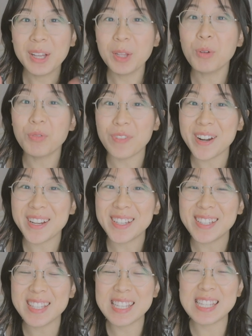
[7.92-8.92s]
Hello
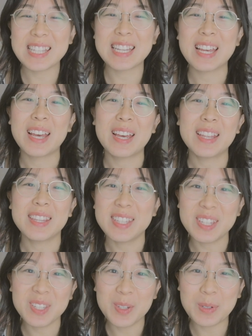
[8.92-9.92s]
friends,
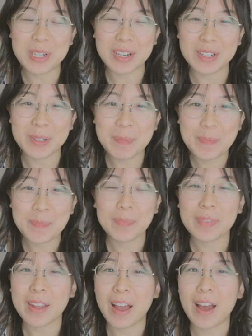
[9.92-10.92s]
this is Yu Zhang.
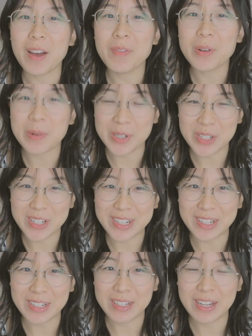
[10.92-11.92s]
I have a
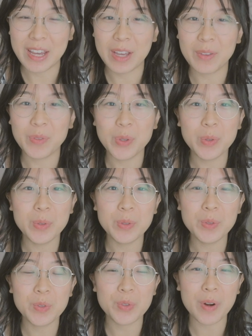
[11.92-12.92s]
question. Have
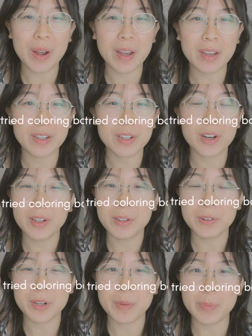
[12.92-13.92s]
you tried
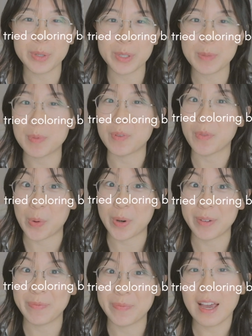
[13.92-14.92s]
coloring books
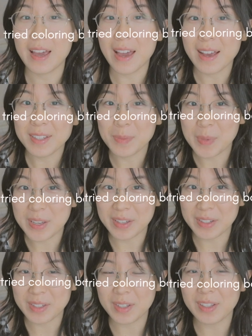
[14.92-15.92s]
before? I ask
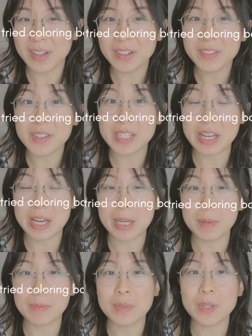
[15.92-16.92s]
because a lot of the
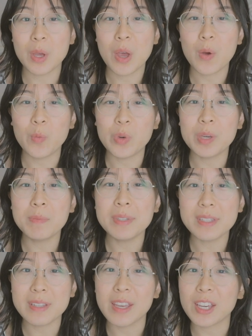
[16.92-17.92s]
times we
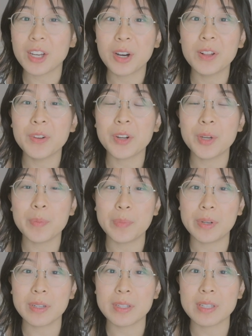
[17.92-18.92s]
mistake coloring
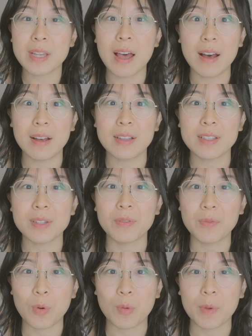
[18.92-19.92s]
books as a
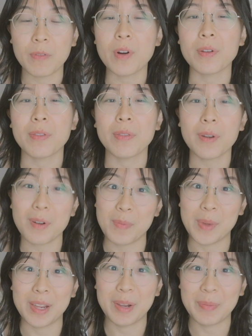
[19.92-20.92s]
form of art
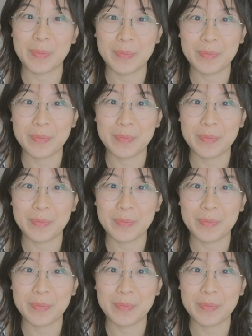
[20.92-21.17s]
therapy.